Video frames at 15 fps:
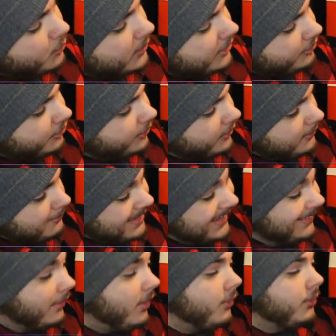wish the
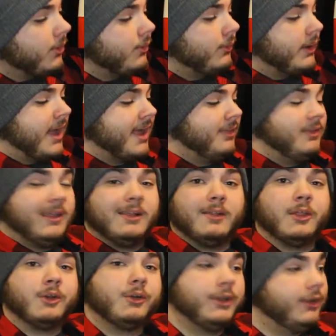main logo had the
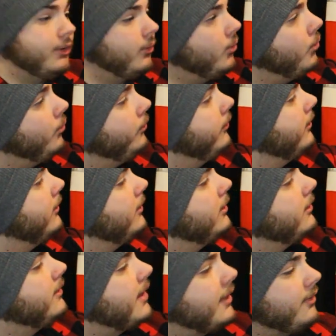glittery gold
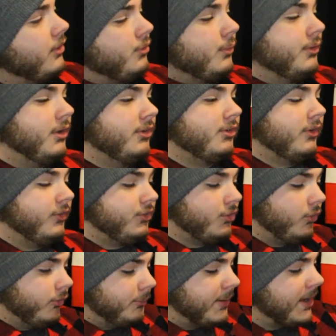that this one does on the
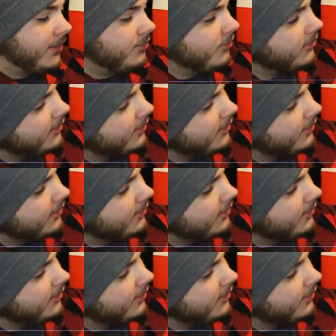shoulder patches